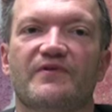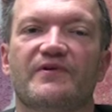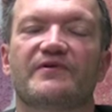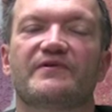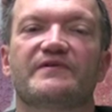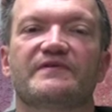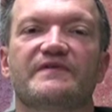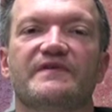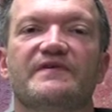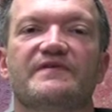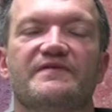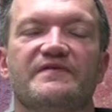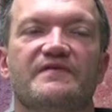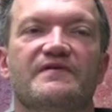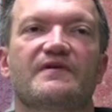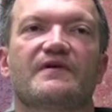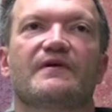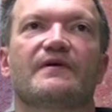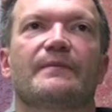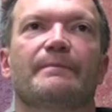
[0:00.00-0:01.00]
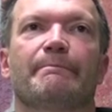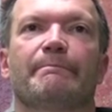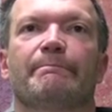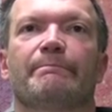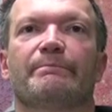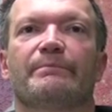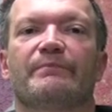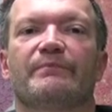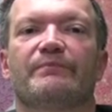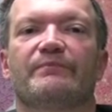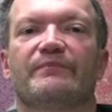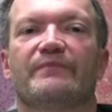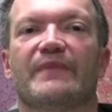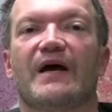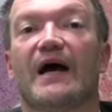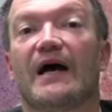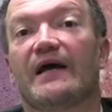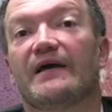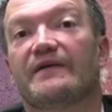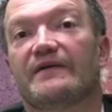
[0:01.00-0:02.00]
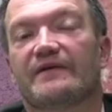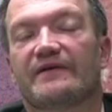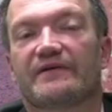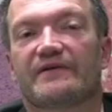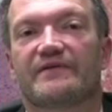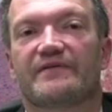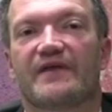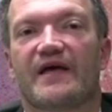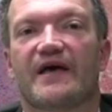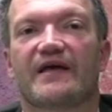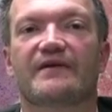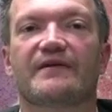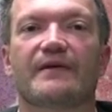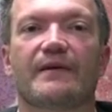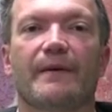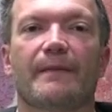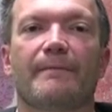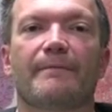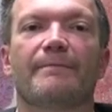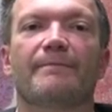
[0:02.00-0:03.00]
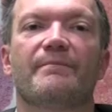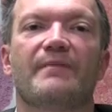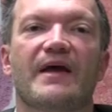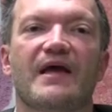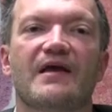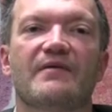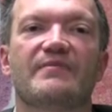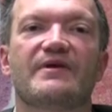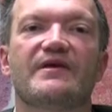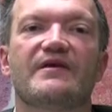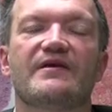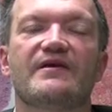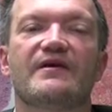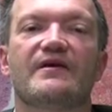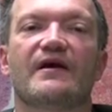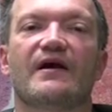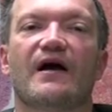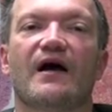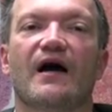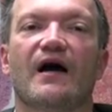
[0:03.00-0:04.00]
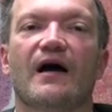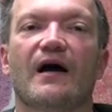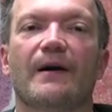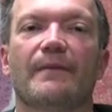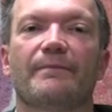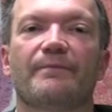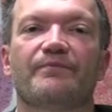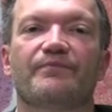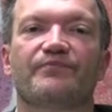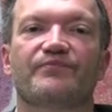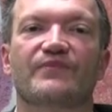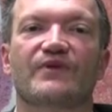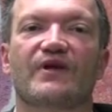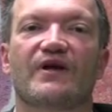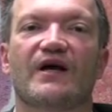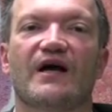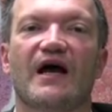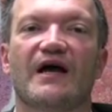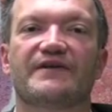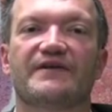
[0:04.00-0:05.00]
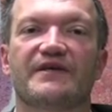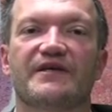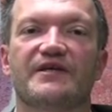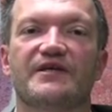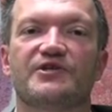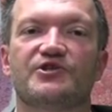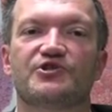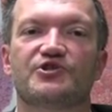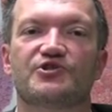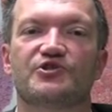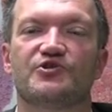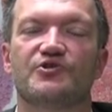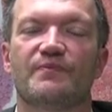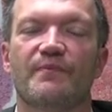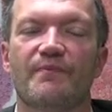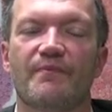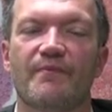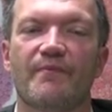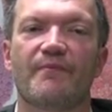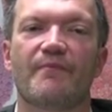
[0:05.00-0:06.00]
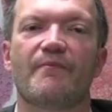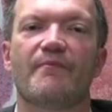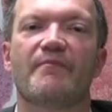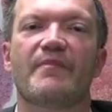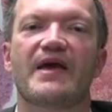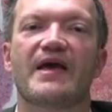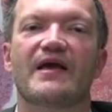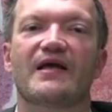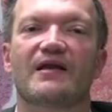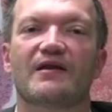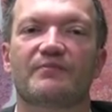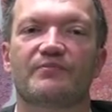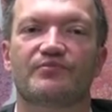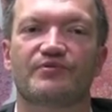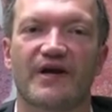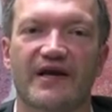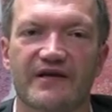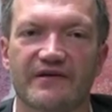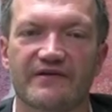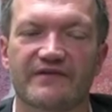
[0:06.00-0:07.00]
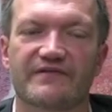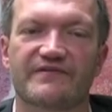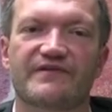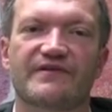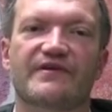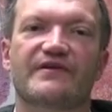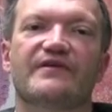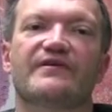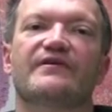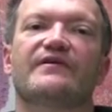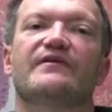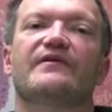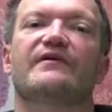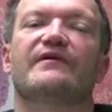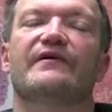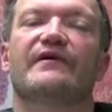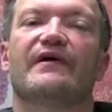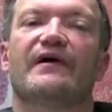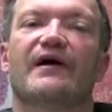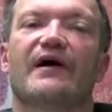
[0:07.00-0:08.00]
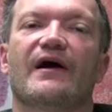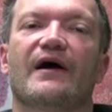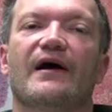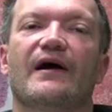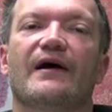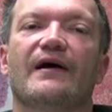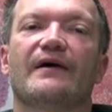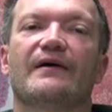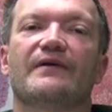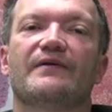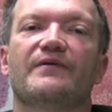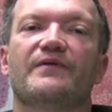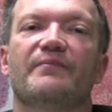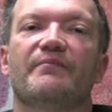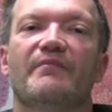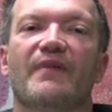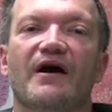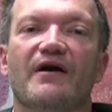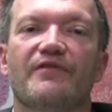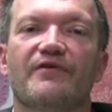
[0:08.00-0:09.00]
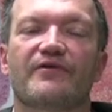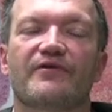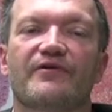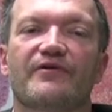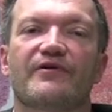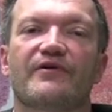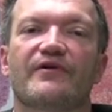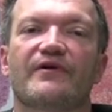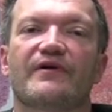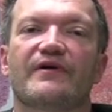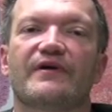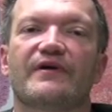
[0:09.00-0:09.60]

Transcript: There is this idea that maybe at each male pregnancy, the mother